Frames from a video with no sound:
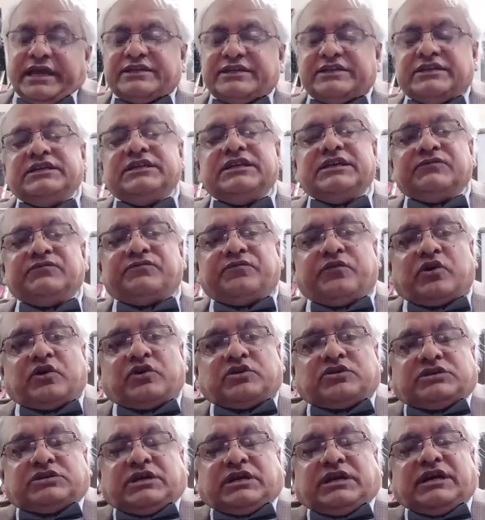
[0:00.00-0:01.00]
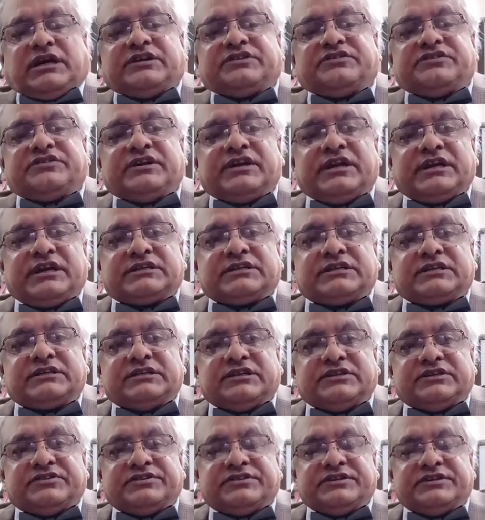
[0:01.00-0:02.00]
And E.M. Forster has
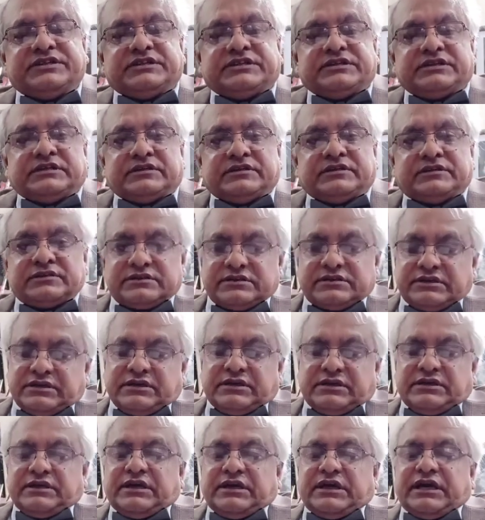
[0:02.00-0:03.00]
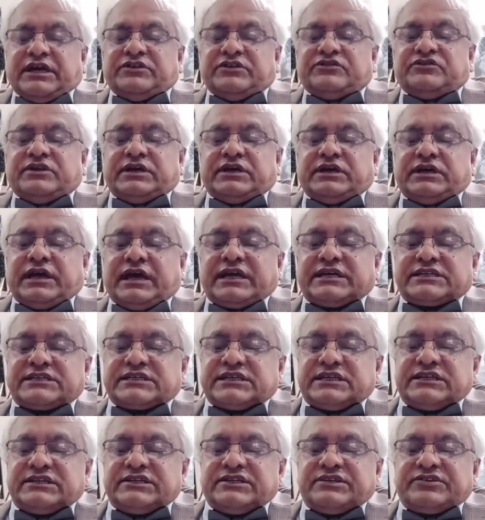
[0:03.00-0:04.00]
selected this city as the
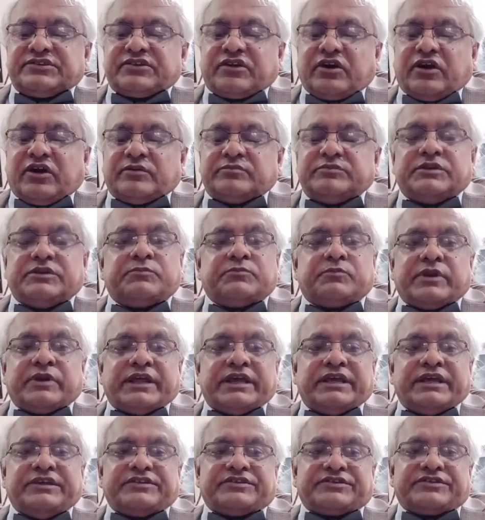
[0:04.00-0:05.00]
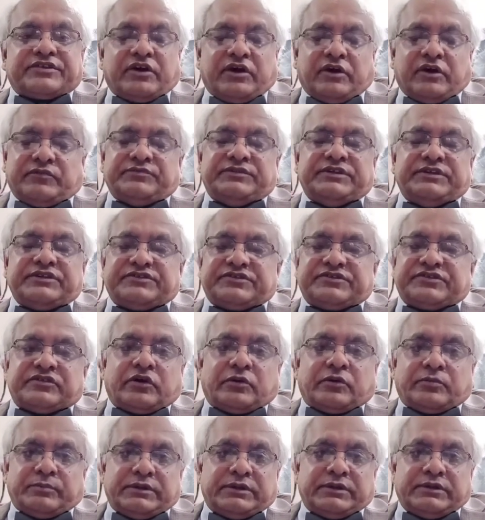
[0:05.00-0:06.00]
actions of the place of
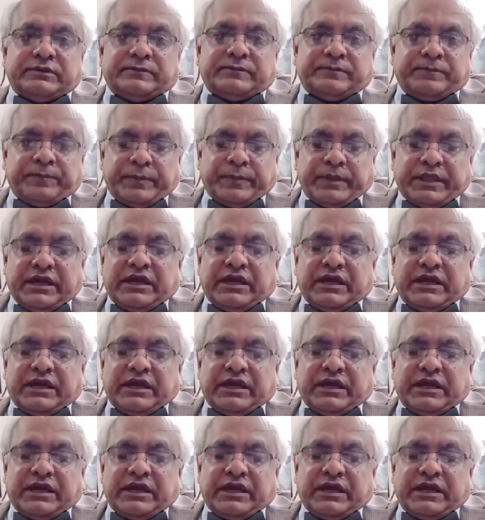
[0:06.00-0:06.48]
this novel.